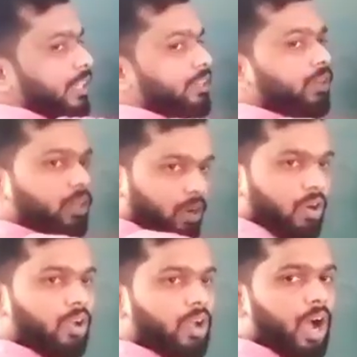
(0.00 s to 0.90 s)
that it will
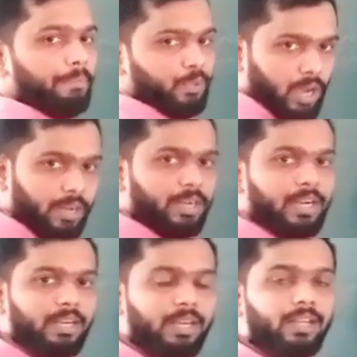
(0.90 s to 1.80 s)
go up to
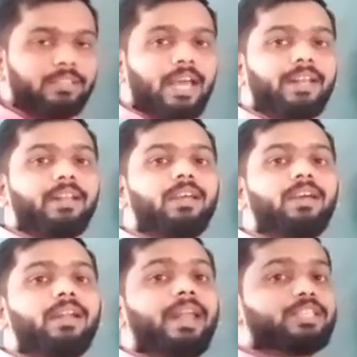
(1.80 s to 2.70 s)
100. Then
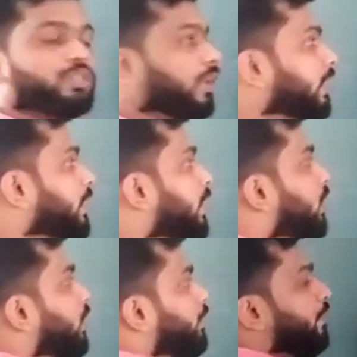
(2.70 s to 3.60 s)
next
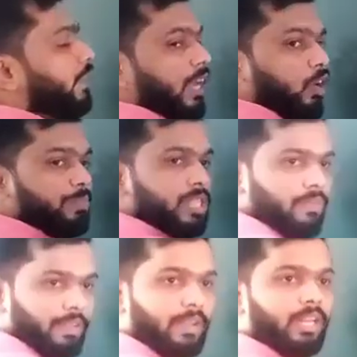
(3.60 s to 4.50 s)
one, if we are
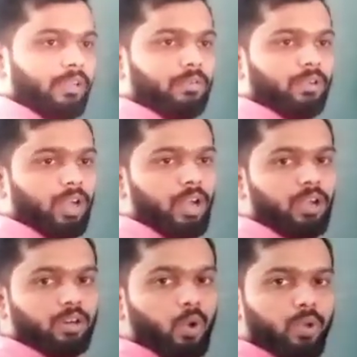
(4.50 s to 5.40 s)
observing very
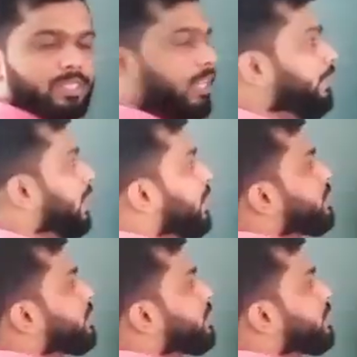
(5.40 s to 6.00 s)
closely, we can